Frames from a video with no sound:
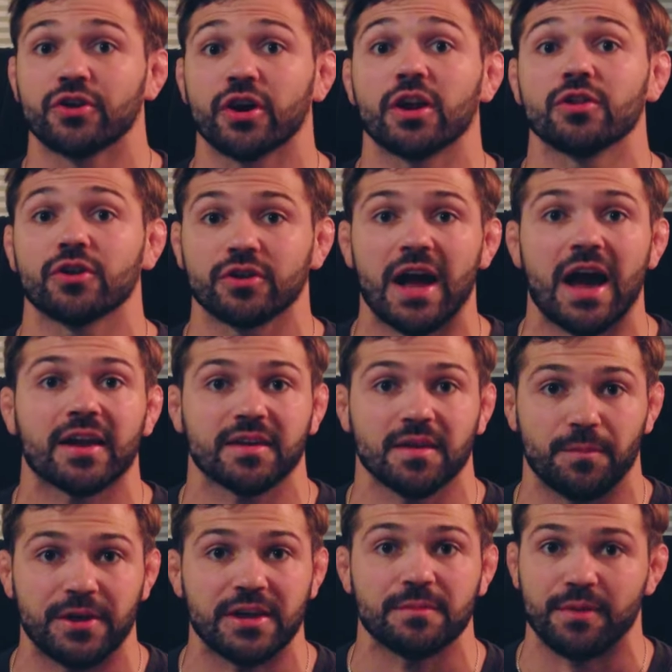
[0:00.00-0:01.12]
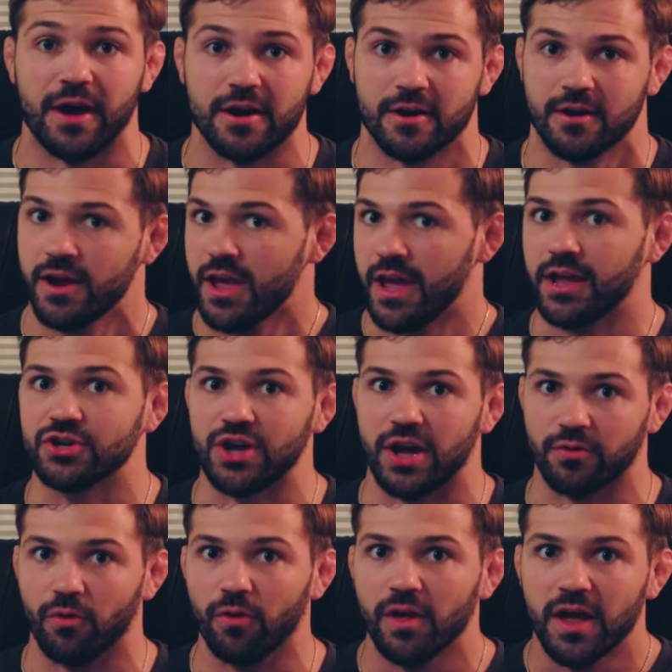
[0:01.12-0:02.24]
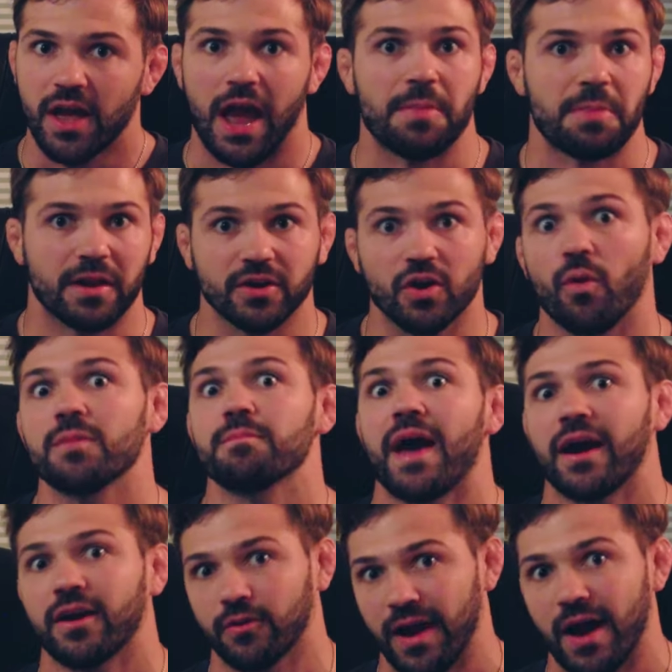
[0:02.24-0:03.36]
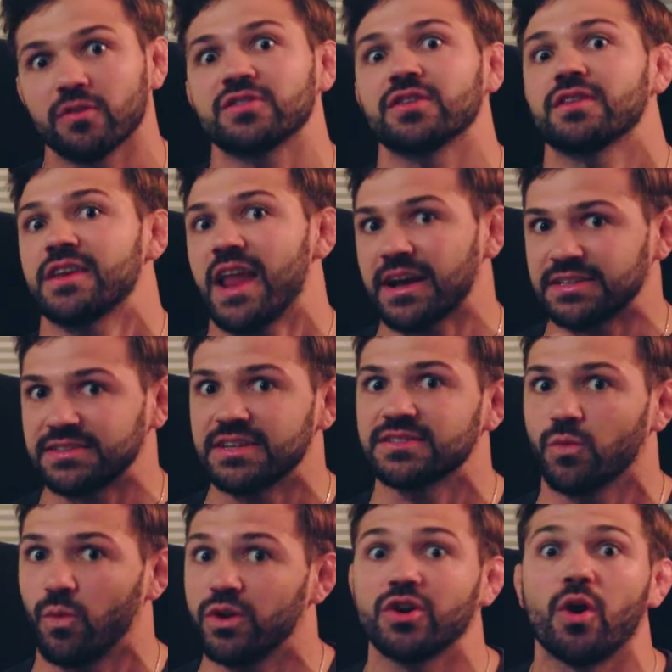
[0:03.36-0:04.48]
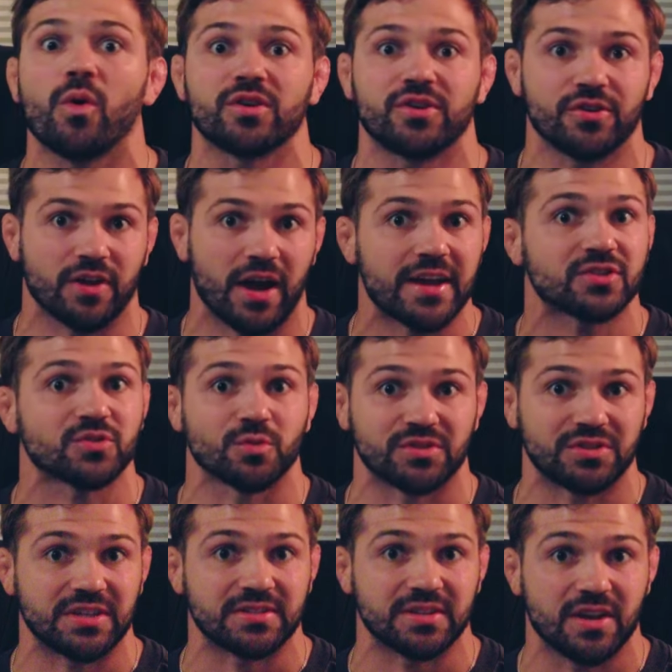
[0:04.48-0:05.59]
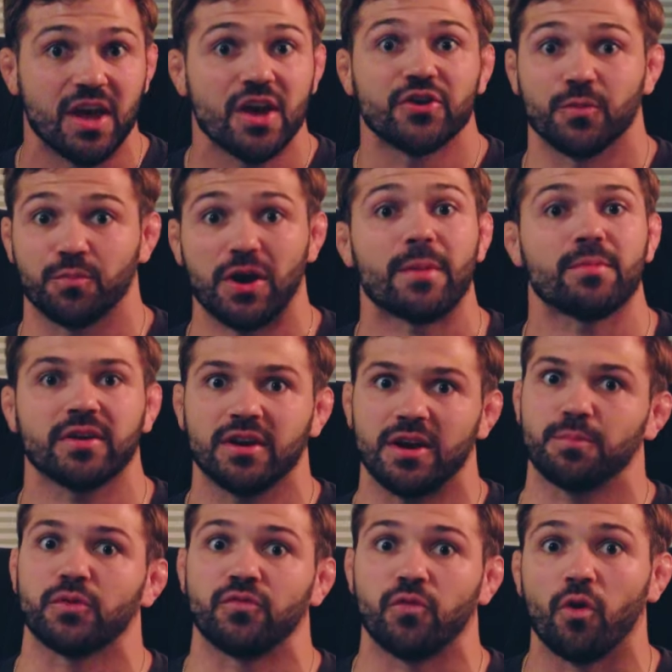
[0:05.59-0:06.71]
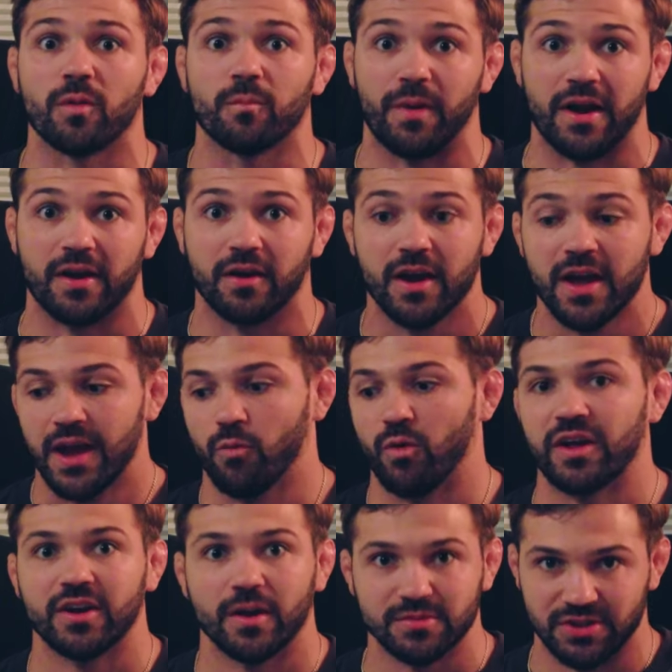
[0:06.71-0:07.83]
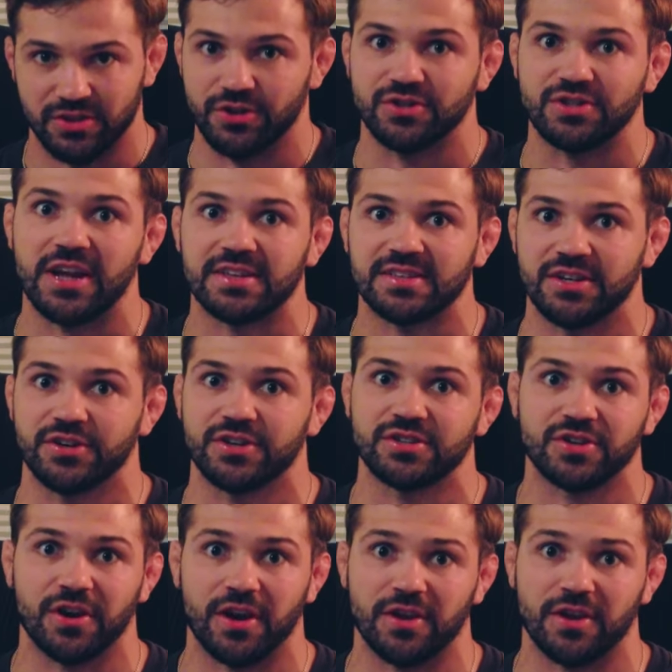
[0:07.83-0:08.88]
you're gonna learn how to compete better in general, and then going back around to the next season when you go into your high school season, you're probably gonna perform better when it comes to your state series